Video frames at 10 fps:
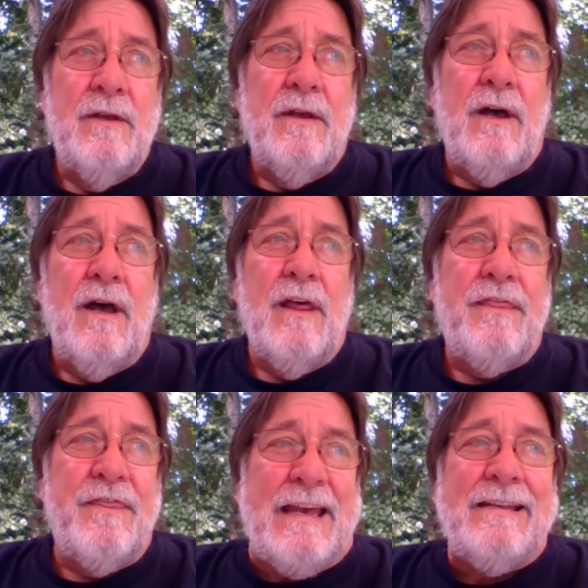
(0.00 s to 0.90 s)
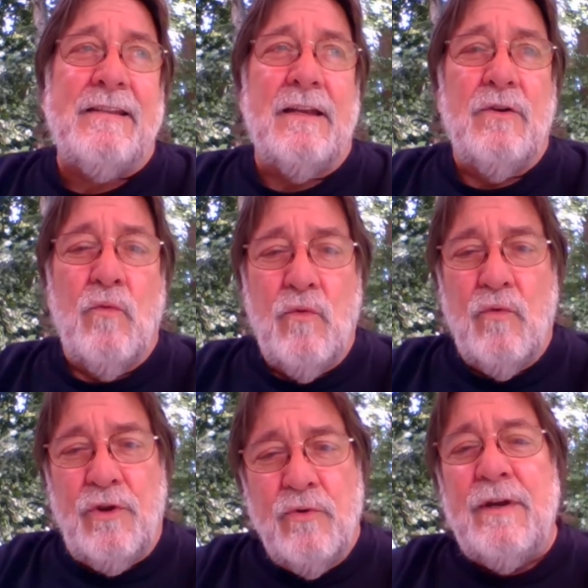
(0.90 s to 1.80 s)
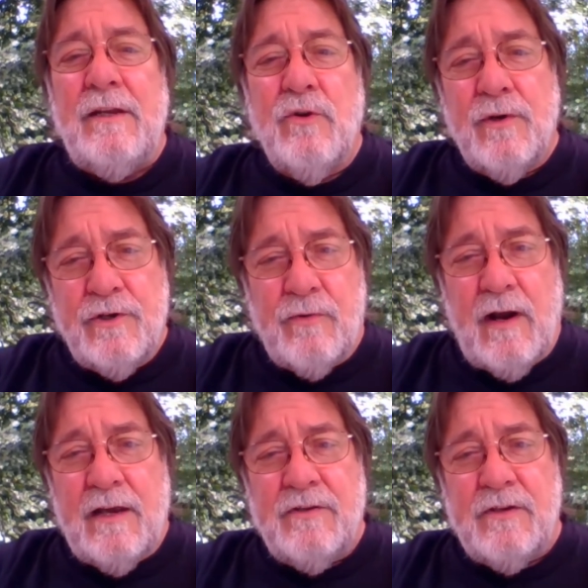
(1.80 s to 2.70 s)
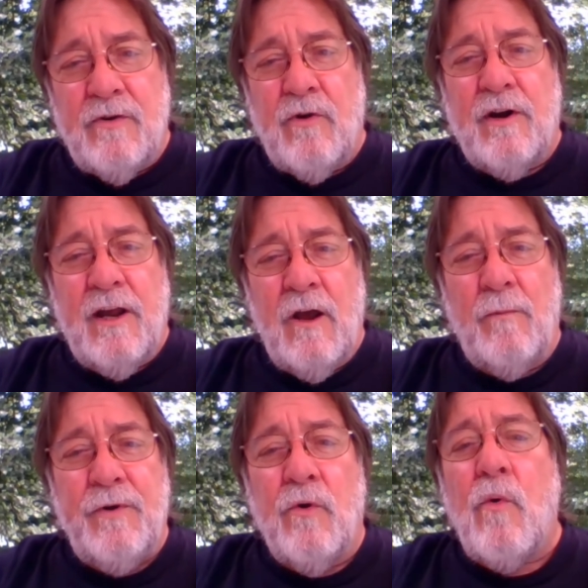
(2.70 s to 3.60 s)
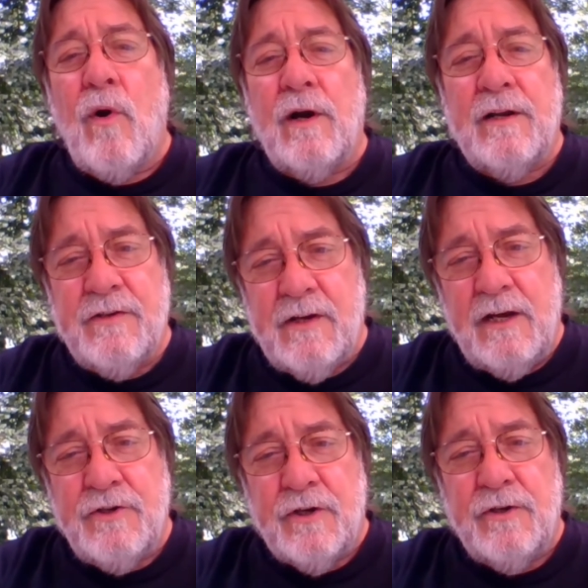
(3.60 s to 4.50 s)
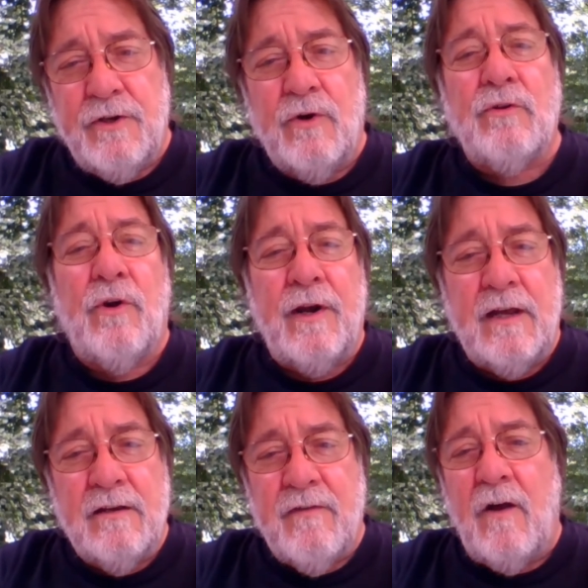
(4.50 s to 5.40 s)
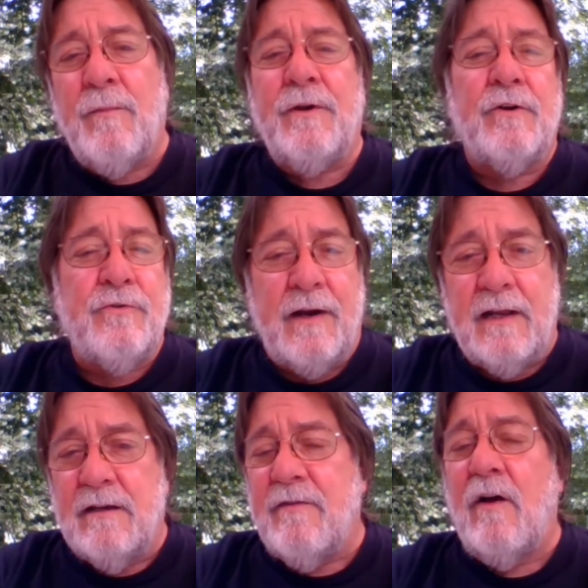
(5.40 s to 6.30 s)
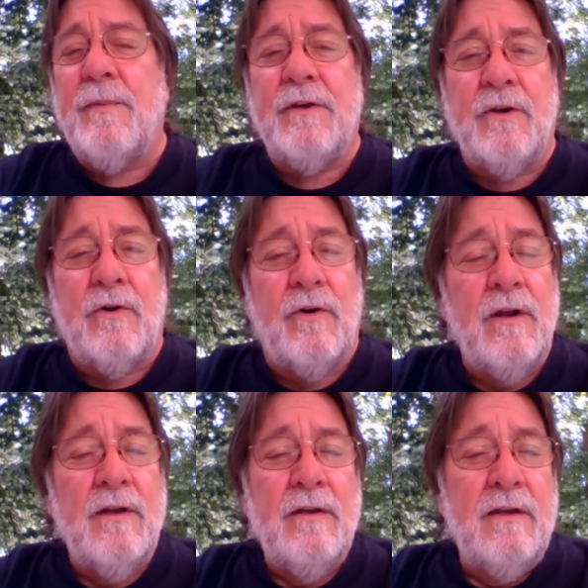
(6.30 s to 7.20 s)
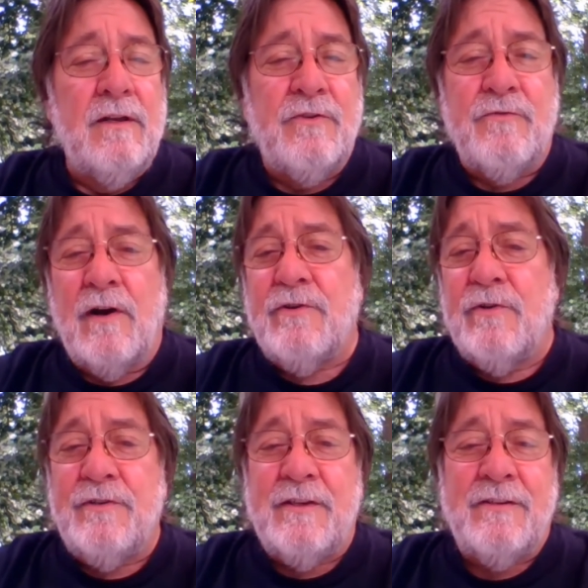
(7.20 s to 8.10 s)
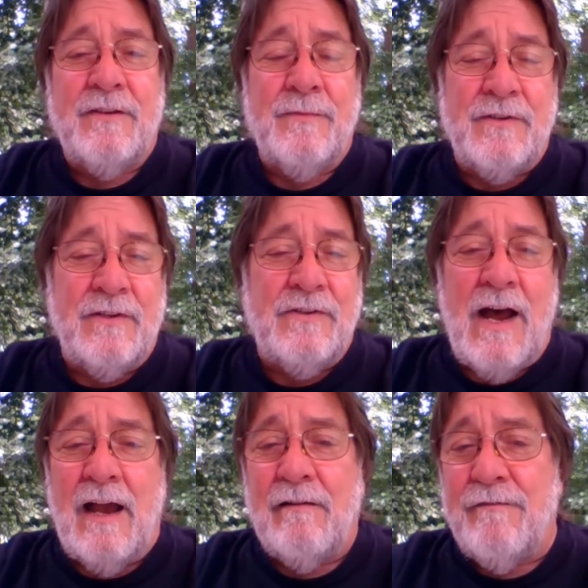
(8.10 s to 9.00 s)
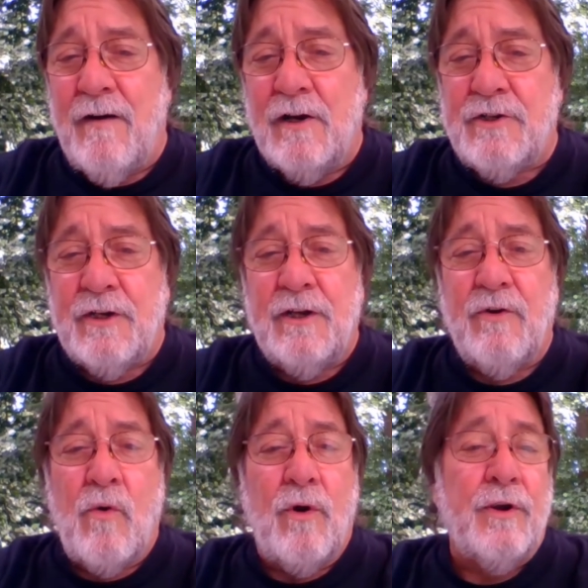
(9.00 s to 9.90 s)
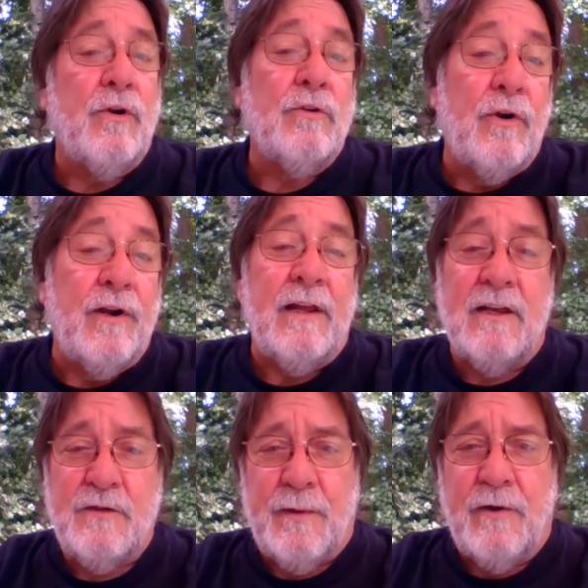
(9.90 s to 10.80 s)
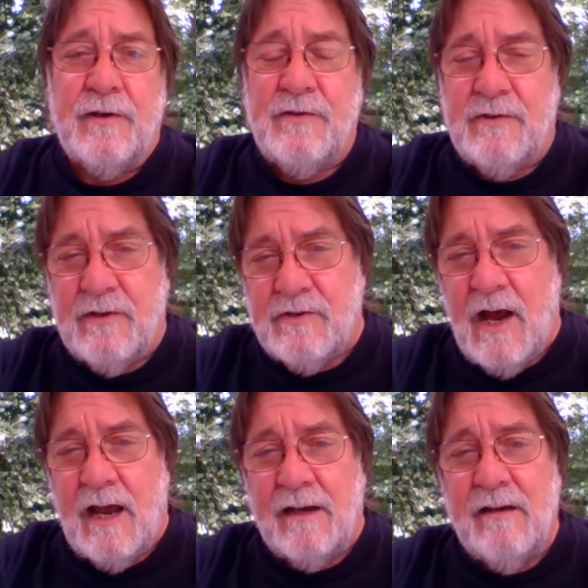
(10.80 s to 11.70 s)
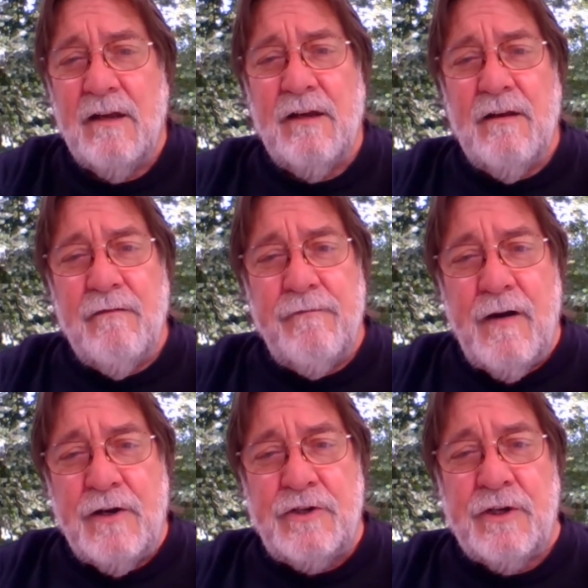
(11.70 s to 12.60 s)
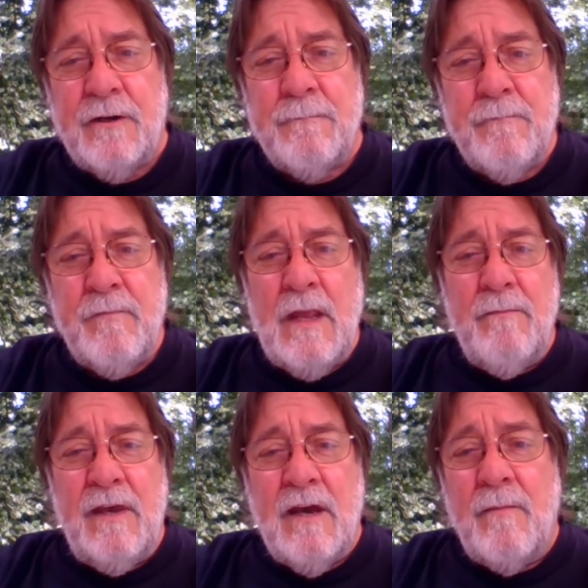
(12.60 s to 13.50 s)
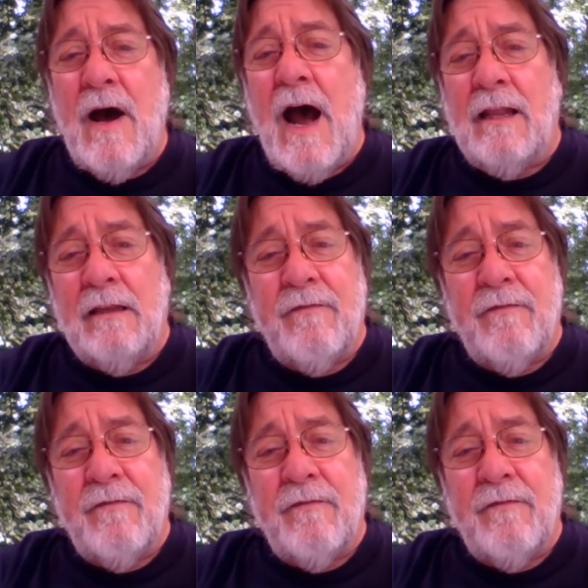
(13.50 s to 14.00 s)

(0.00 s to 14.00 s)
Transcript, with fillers: uh, things that you need to address in order to help your organization, your learning and development, your training and development, your instructional systems design function, or your learning experience design function become a highly